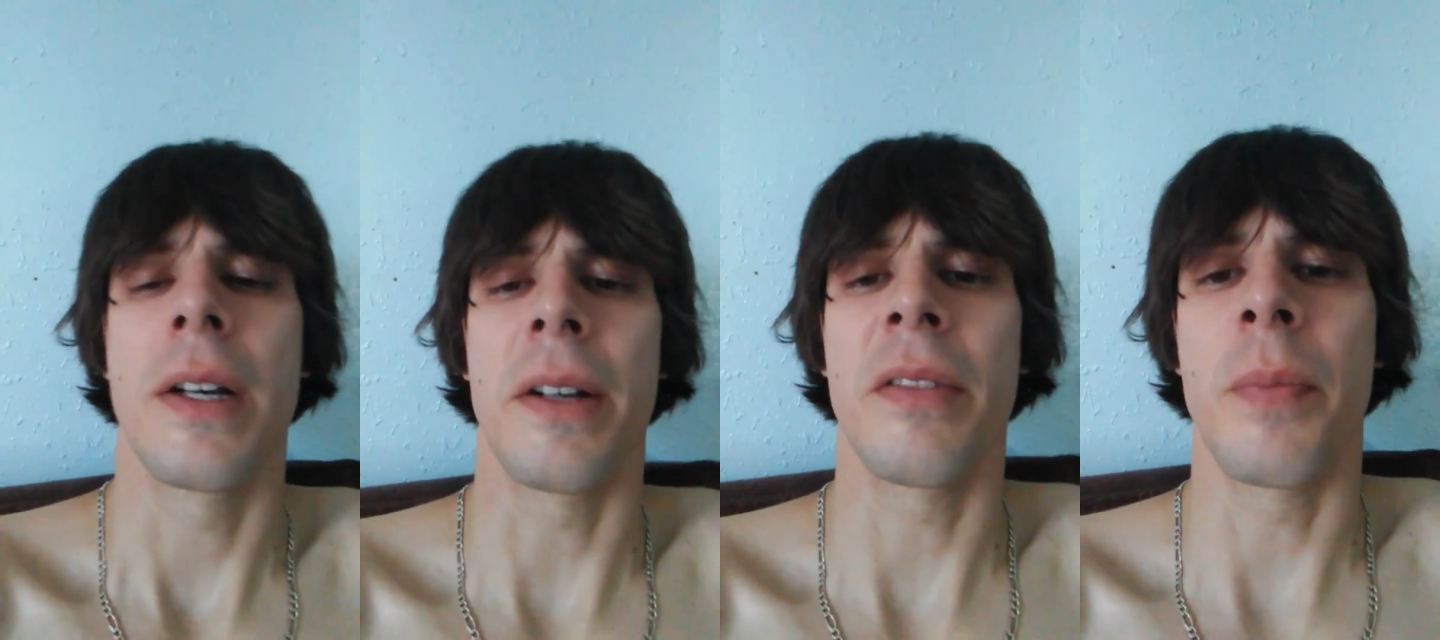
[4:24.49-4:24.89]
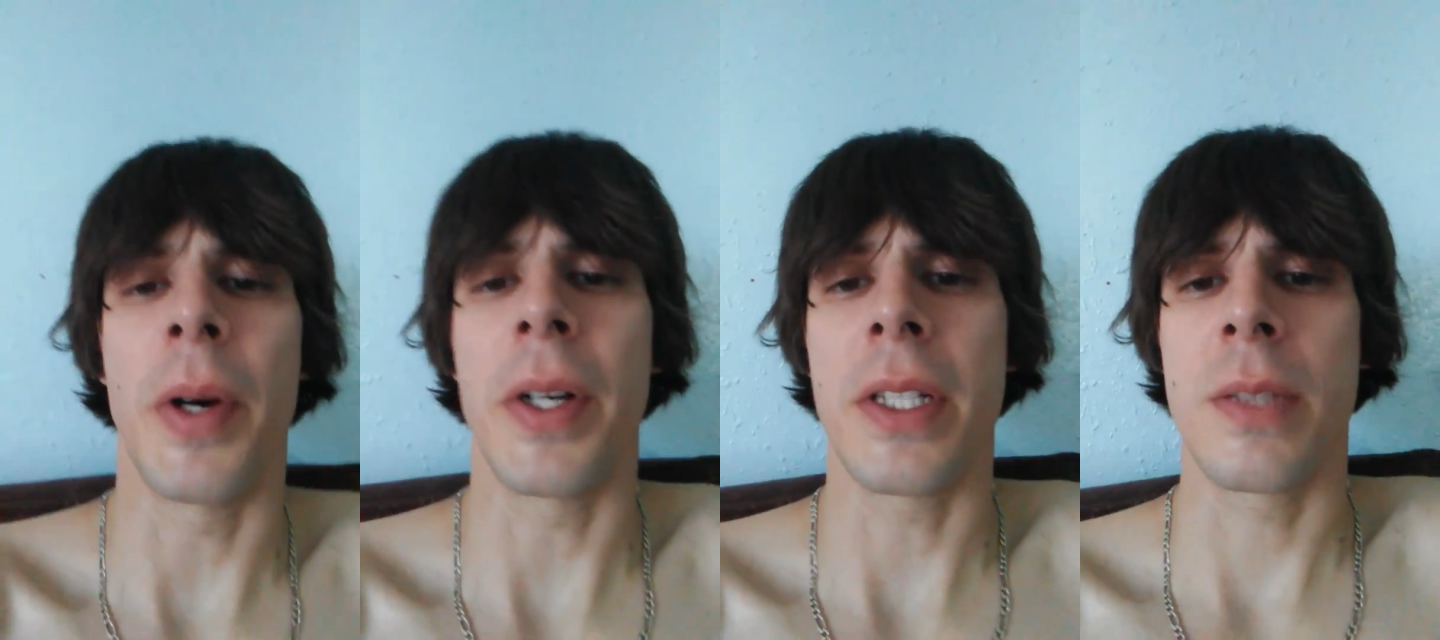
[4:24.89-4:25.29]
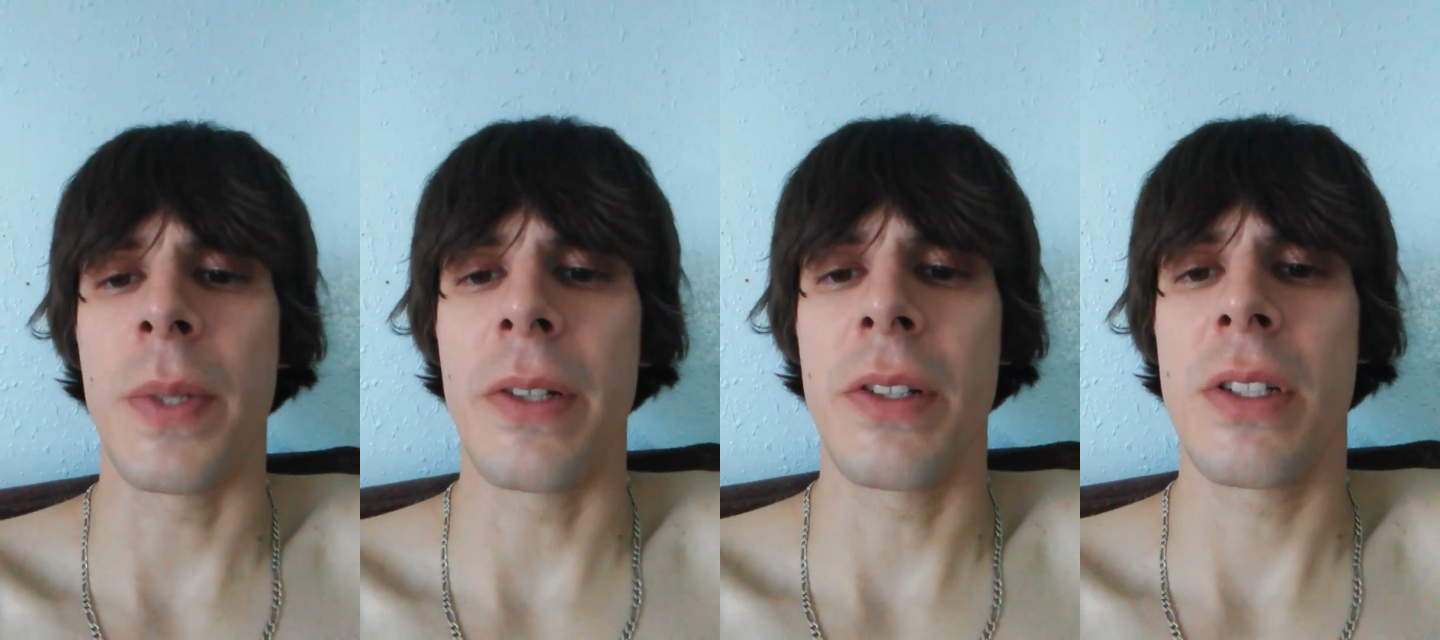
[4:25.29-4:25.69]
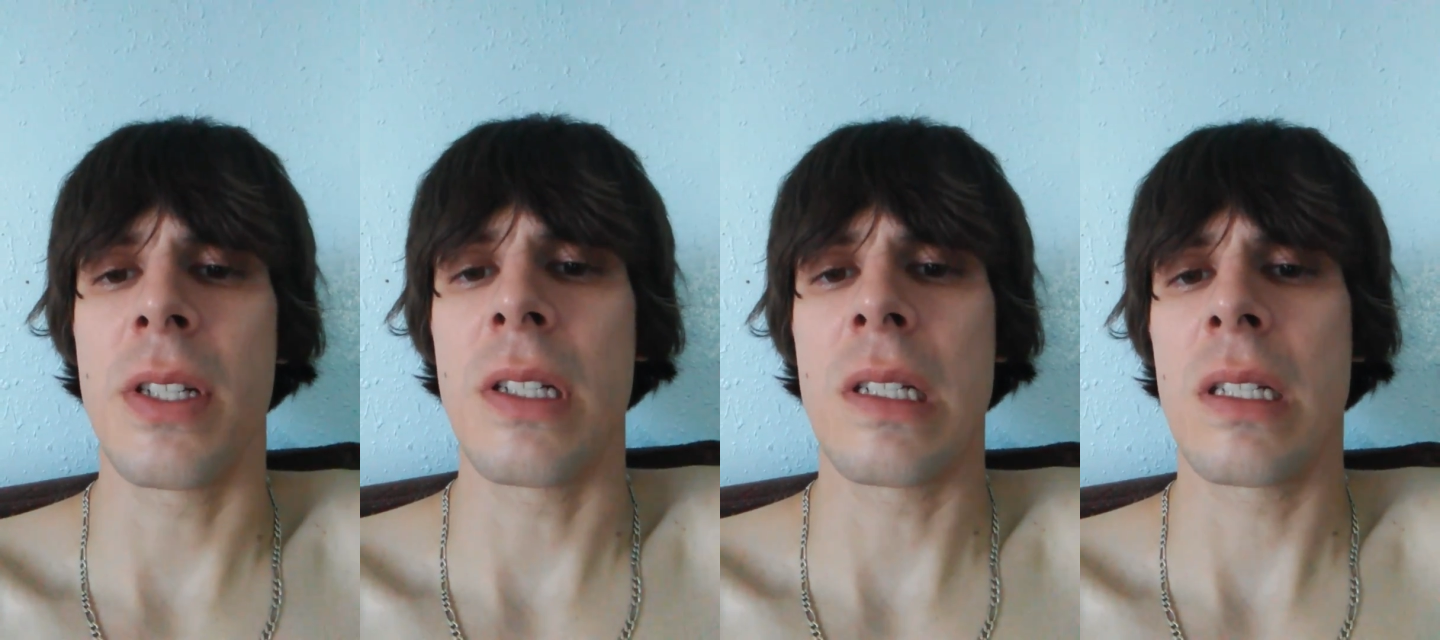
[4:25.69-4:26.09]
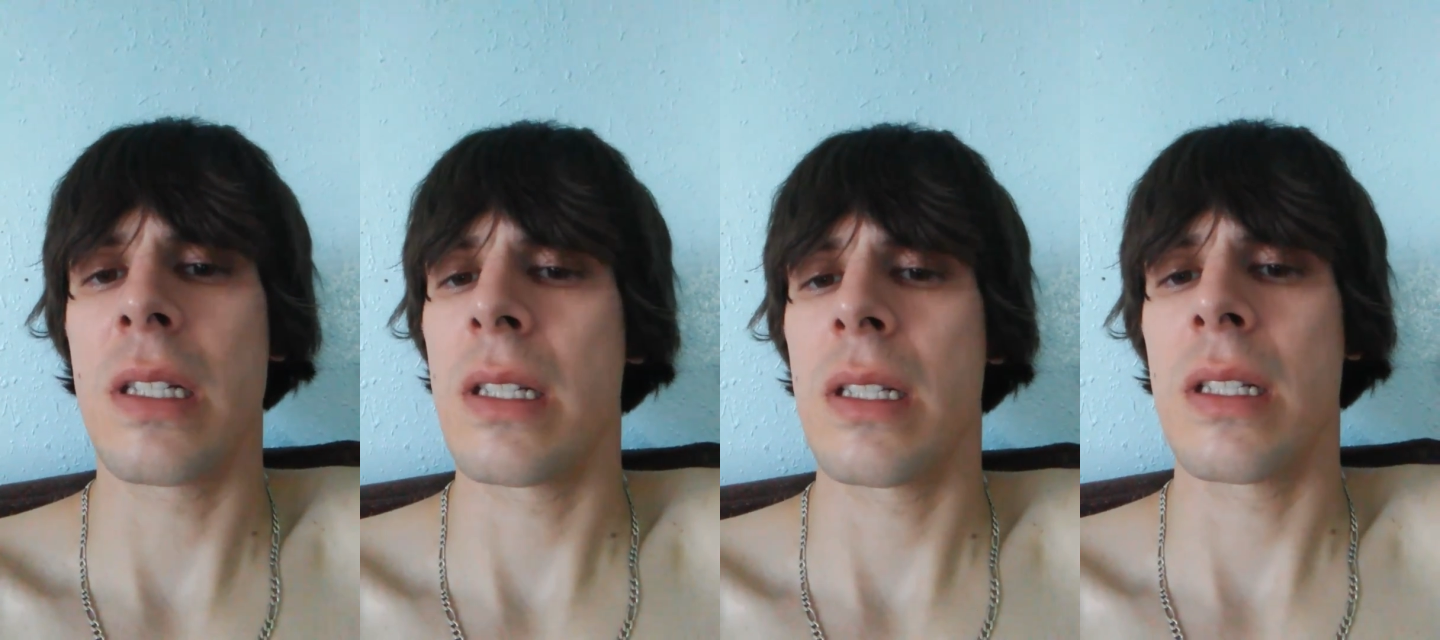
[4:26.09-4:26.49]
out-of-body experiences
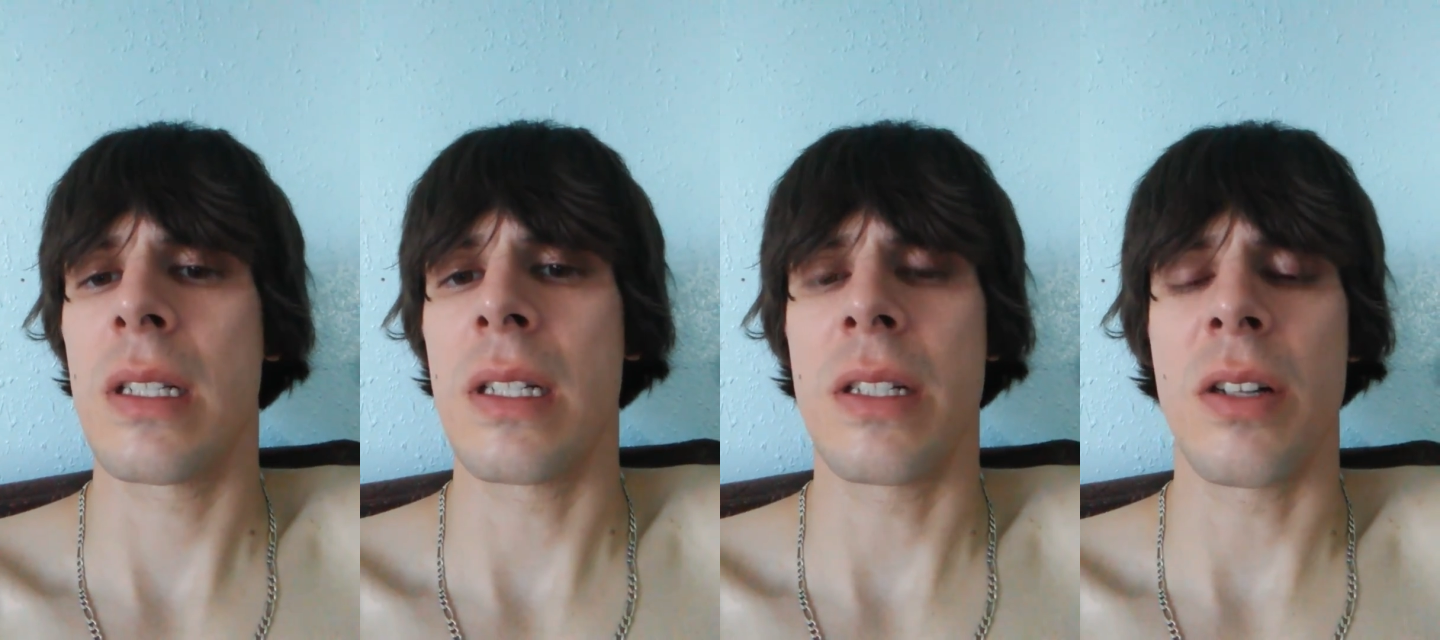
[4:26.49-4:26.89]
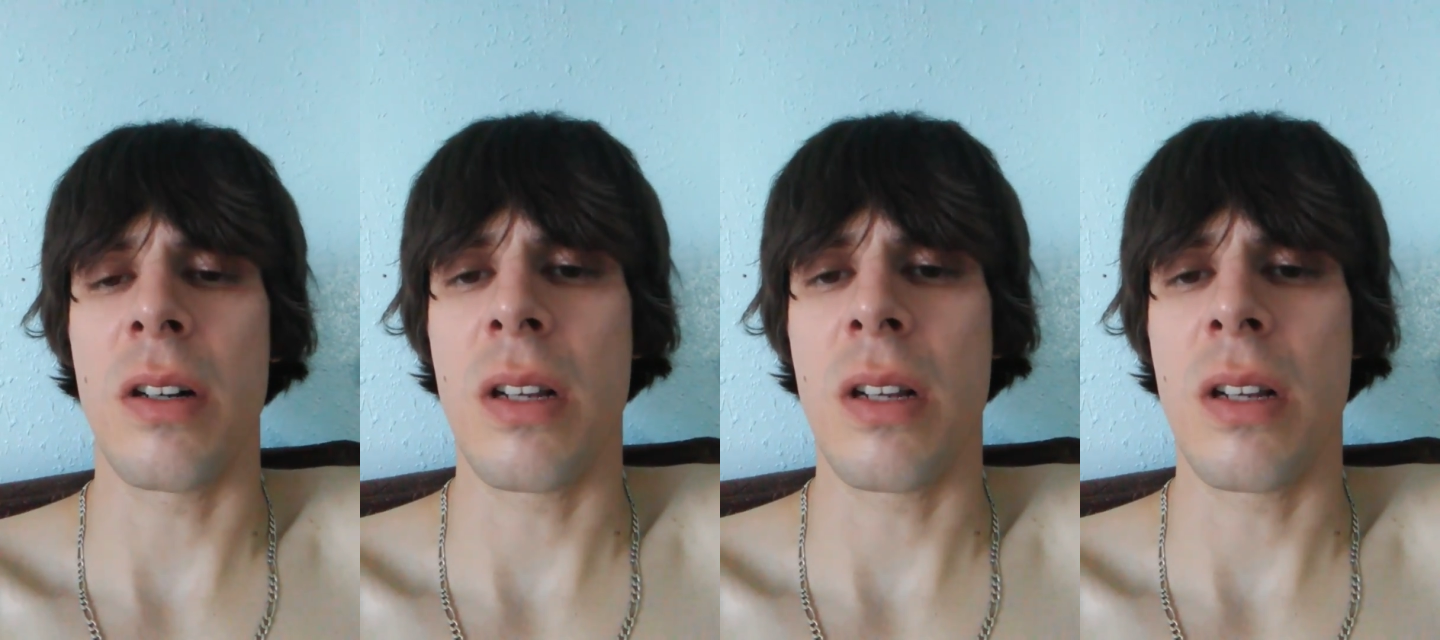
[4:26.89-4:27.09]
can start